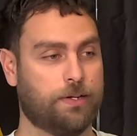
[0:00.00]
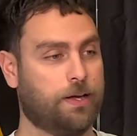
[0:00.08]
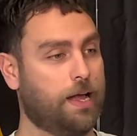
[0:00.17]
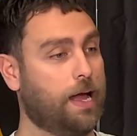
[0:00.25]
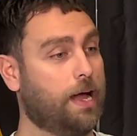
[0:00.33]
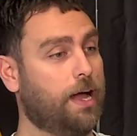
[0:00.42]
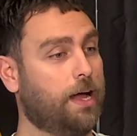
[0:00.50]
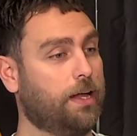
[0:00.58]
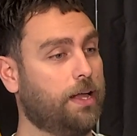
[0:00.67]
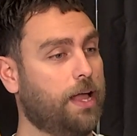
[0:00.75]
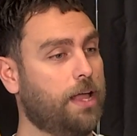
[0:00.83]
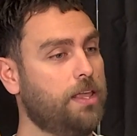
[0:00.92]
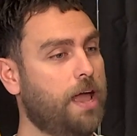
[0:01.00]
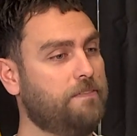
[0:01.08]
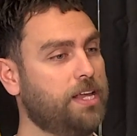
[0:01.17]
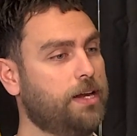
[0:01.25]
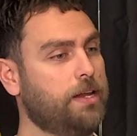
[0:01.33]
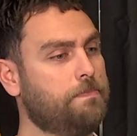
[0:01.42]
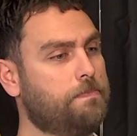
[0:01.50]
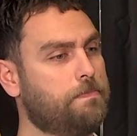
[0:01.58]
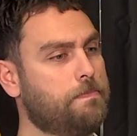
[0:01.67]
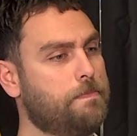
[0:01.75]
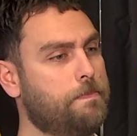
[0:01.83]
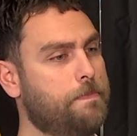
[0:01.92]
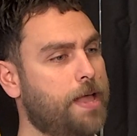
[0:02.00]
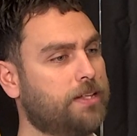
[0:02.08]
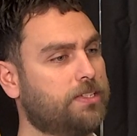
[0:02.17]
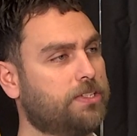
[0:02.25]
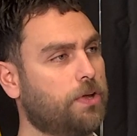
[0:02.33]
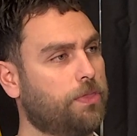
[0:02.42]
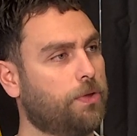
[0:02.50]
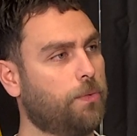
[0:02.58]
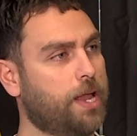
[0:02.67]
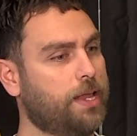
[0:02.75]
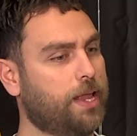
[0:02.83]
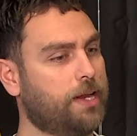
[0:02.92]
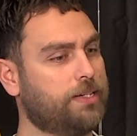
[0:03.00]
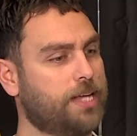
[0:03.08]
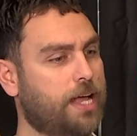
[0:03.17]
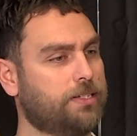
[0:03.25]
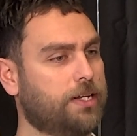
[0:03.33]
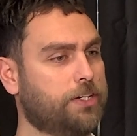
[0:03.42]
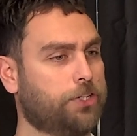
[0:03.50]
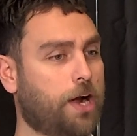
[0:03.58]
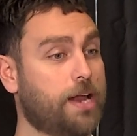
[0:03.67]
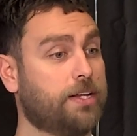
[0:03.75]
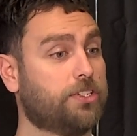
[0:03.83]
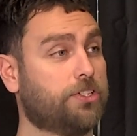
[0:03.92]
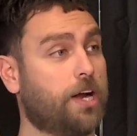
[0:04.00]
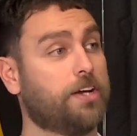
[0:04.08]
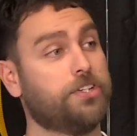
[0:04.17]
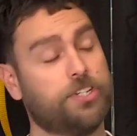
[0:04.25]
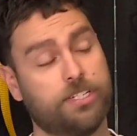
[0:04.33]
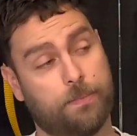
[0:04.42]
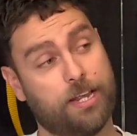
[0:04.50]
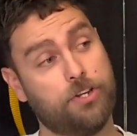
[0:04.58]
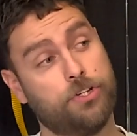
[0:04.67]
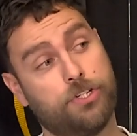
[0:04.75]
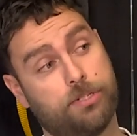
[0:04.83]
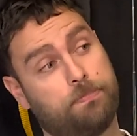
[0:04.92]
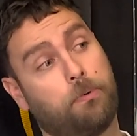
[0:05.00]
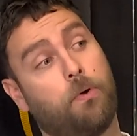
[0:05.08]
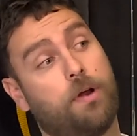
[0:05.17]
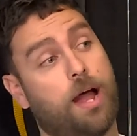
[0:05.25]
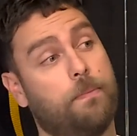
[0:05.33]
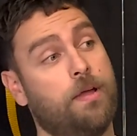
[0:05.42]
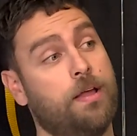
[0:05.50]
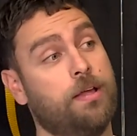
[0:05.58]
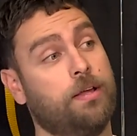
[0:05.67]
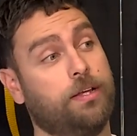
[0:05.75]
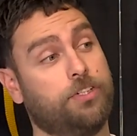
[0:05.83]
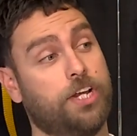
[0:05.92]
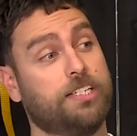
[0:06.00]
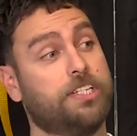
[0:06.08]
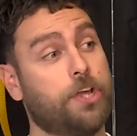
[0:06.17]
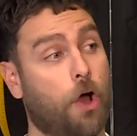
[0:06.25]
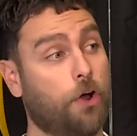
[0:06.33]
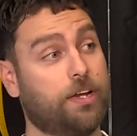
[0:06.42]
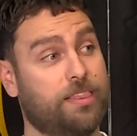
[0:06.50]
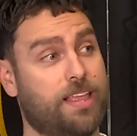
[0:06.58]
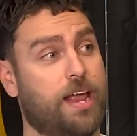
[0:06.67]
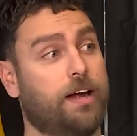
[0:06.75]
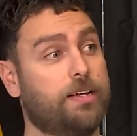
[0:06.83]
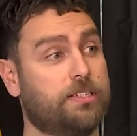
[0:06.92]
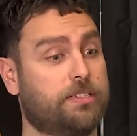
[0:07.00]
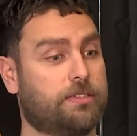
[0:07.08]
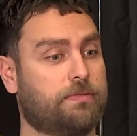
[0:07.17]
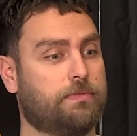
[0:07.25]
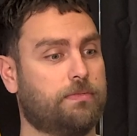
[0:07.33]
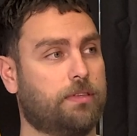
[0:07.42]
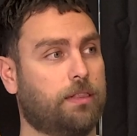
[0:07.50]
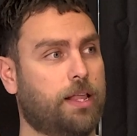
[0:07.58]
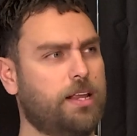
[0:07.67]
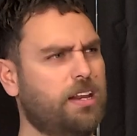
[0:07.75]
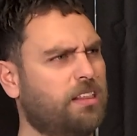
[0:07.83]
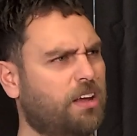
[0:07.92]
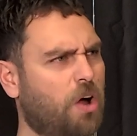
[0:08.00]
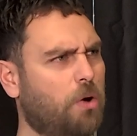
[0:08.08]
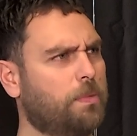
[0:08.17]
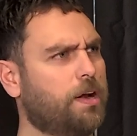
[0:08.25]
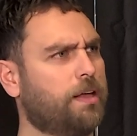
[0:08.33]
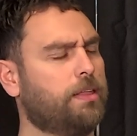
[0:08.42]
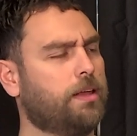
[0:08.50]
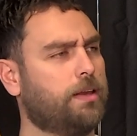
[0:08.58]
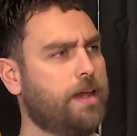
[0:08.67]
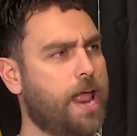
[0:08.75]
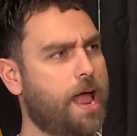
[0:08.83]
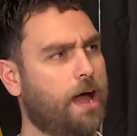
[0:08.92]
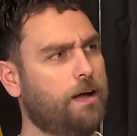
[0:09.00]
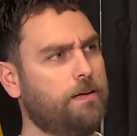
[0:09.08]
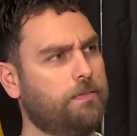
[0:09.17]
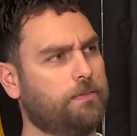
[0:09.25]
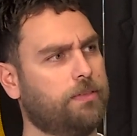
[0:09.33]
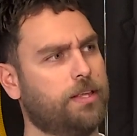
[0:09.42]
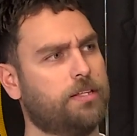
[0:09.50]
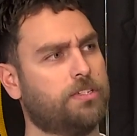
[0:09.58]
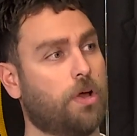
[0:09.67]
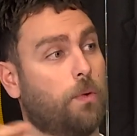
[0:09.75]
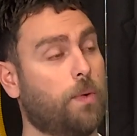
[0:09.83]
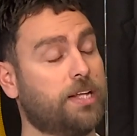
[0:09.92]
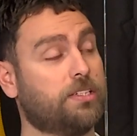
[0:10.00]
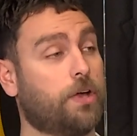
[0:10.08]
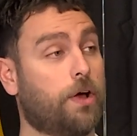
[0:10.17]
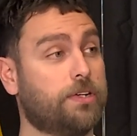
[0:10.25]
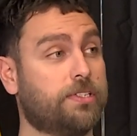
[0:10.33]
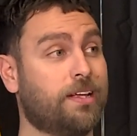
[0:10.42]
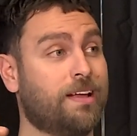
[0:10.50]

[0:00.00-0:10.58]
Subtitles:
Are you having any bets on the weekend, Daz? Any trading strategies? You just brought up Jesse Hogan there. He's leading the Coleman, I think, now. He's got West Coast.